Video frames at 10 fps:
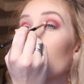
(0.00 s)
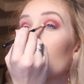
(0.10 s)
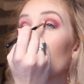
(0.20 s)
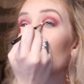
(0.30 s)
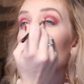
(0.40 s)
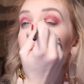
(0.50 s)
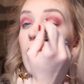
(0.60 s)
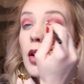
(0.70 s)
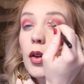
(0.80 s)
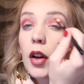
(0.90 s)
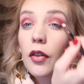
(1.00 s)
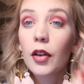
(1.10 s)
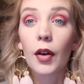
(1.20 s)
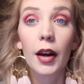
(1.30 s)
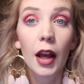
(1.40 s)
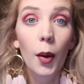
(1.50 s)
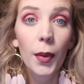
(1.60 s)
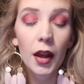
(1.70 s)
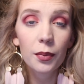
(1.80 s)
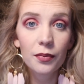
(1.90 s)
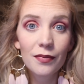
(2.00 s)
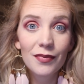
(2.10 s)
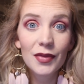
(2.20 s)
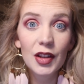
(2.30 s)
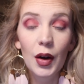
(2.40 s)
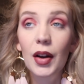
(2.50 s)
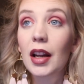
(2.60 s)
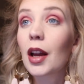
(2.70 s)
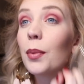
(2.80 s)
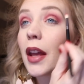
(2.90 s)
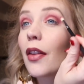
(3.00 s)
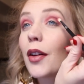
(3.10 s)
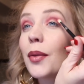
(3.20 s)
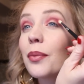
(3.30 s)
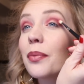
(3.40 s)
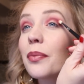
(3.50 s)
I know it looks a little goofy right now, but it's all gonna come together.